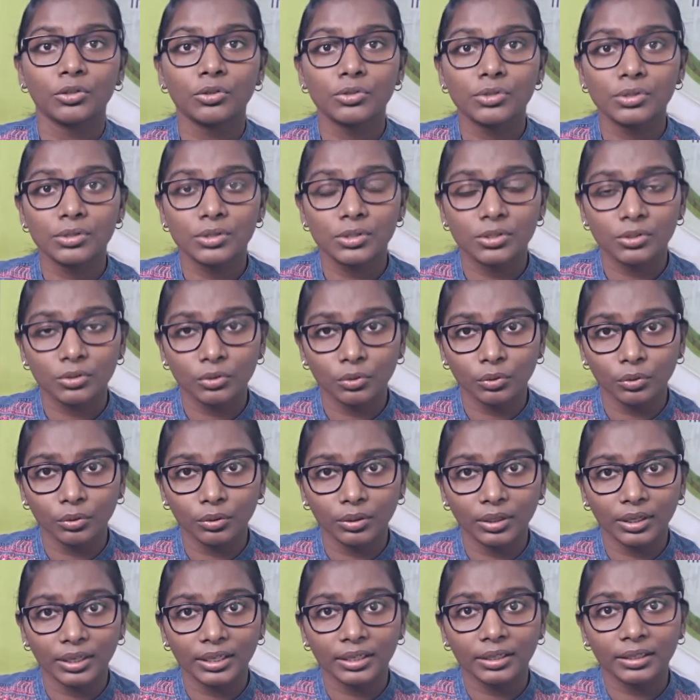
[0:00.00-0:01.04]

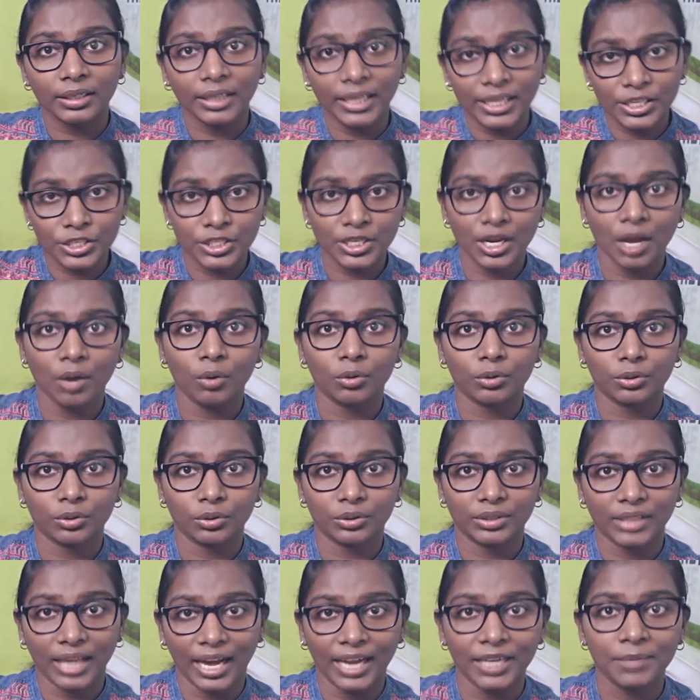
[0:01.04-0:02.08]
To reach out
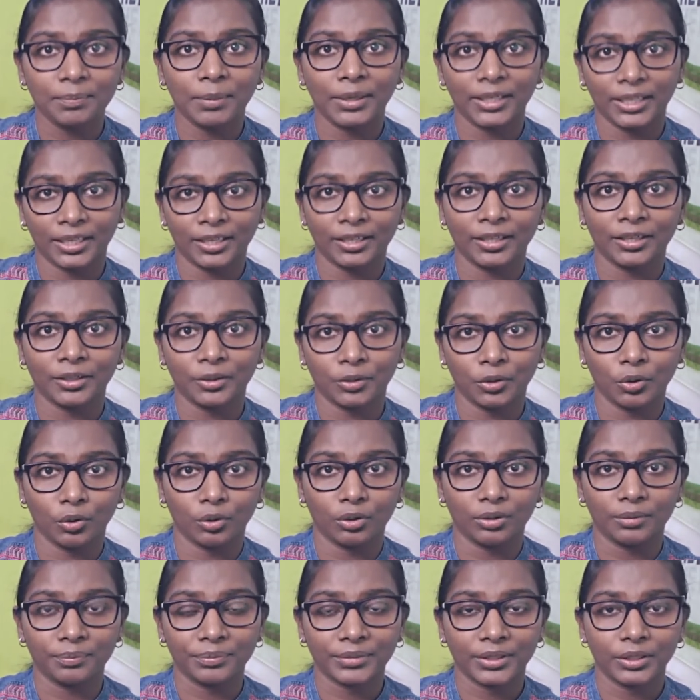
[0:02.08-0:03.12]
to that particular
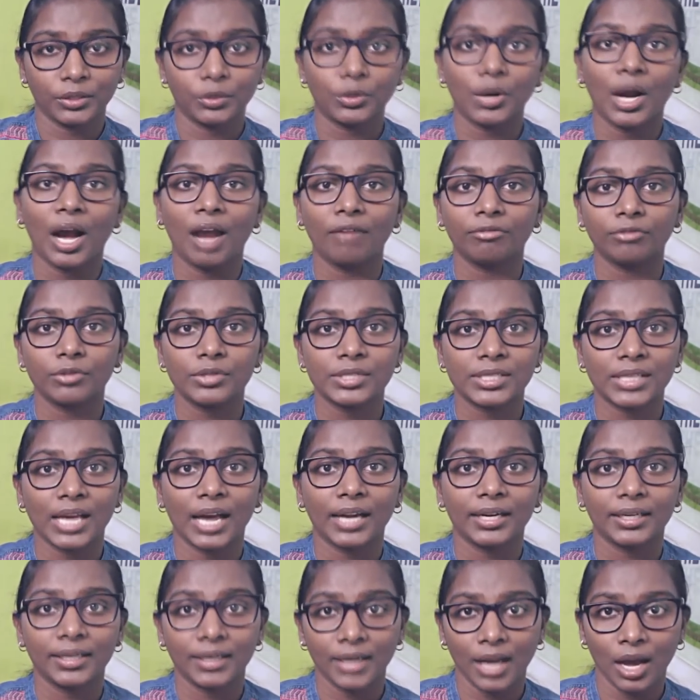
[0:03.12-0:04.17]
goal, you have to
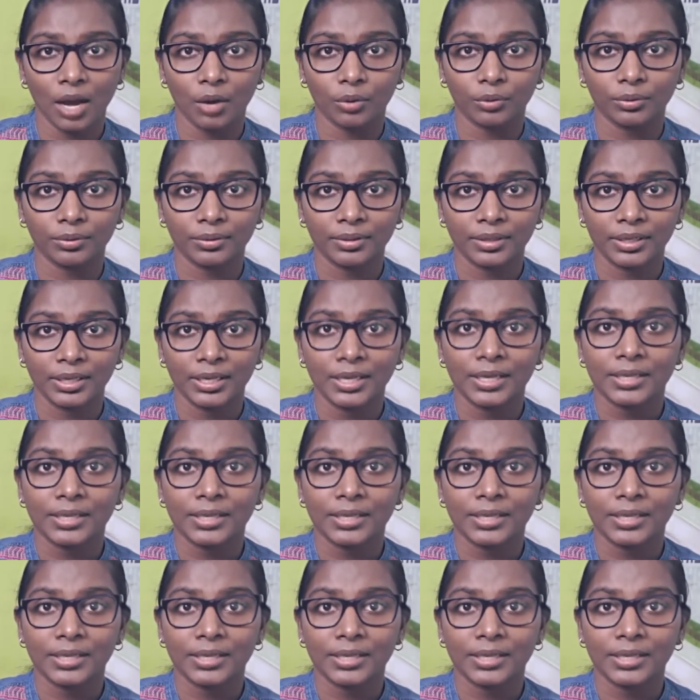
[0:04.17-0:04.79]
start now,